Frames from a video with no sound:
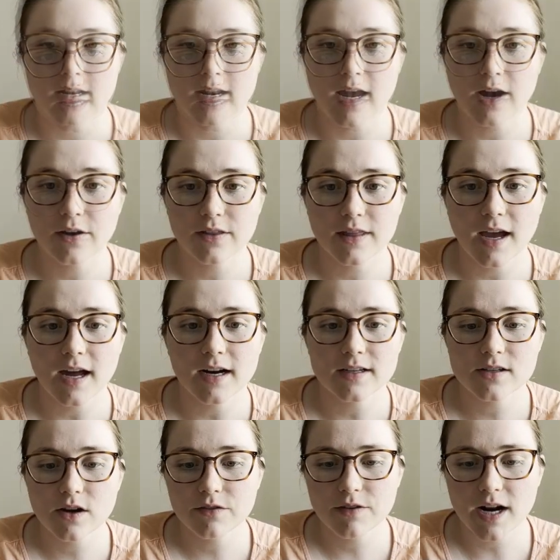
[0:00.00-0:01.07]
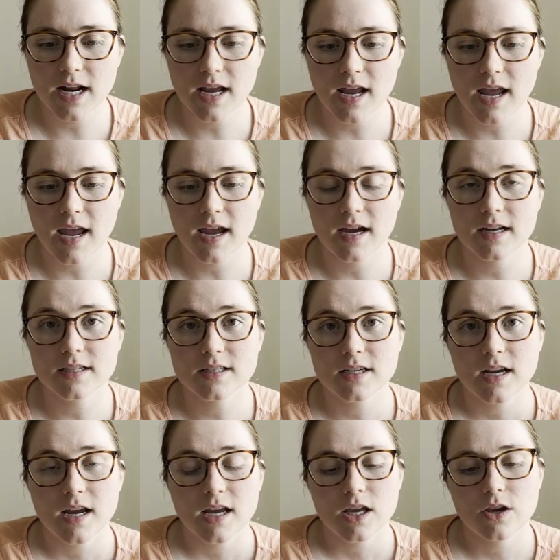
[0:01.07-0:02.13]
now that is all ready, and
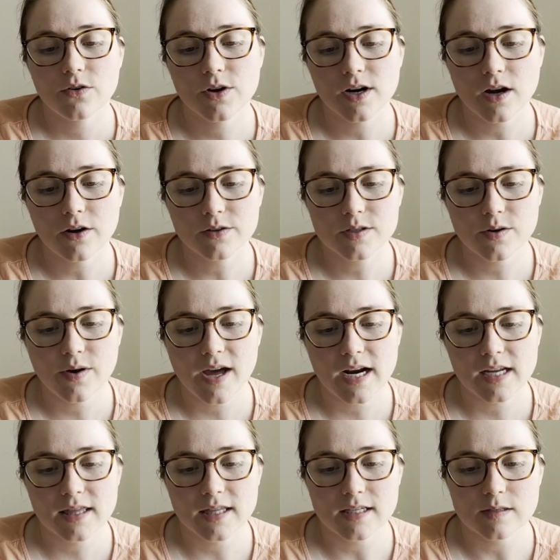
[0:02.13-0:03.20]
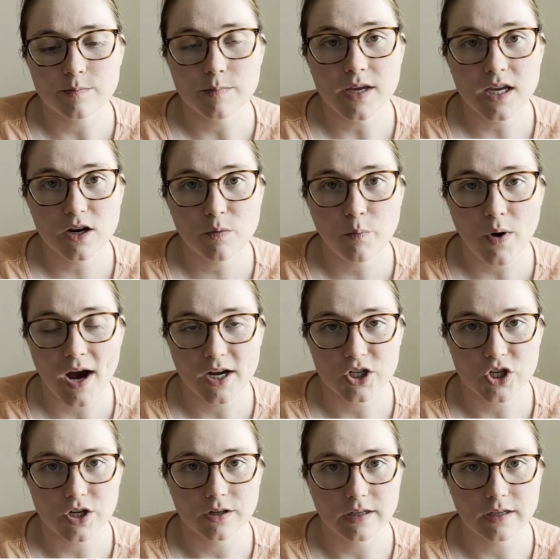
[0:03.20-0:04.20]
you could also edit this Meet Your Posher